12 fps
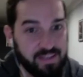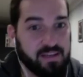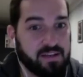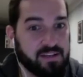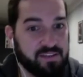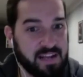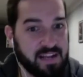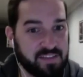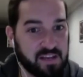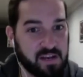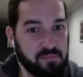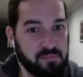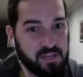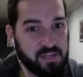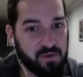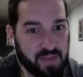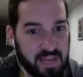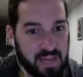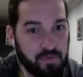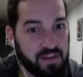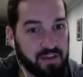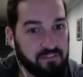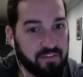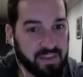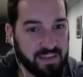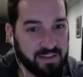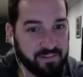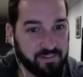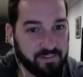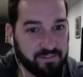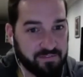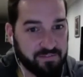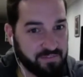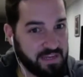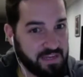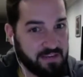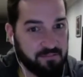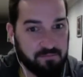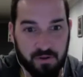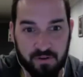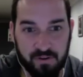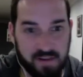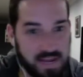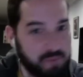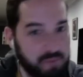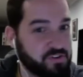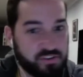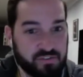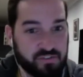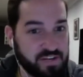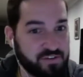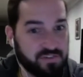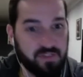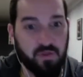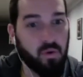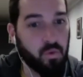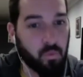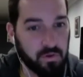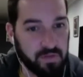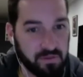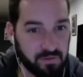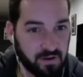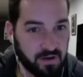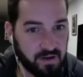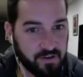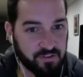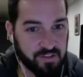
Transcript: because that's going to make you okay with everything else, like your neighbors, your strangers, and the whole world at large.